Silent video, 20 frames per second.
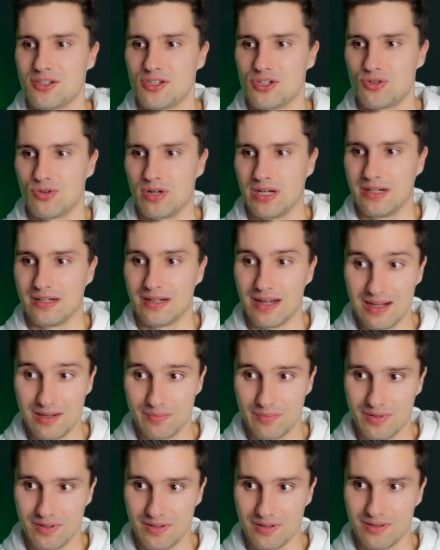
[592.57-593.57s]
string
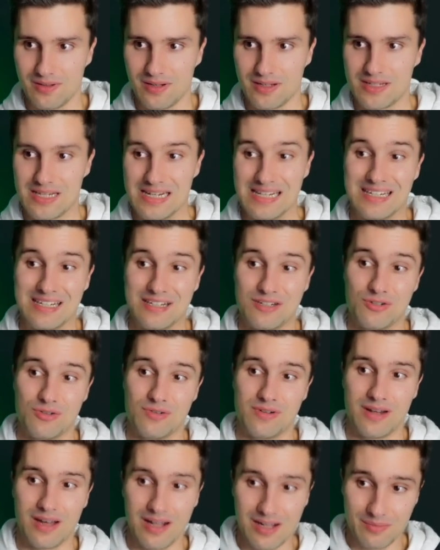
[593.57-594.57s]
nullable and setting it to
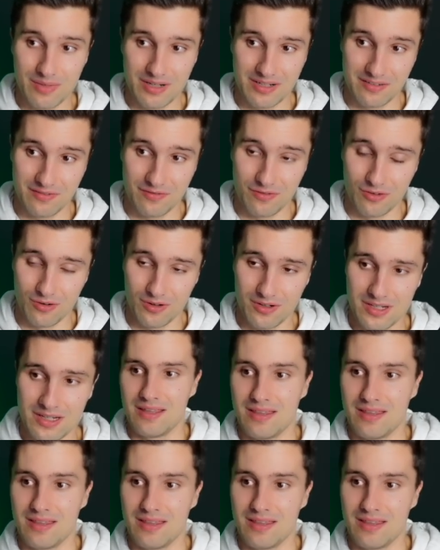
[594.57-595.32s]
null by default,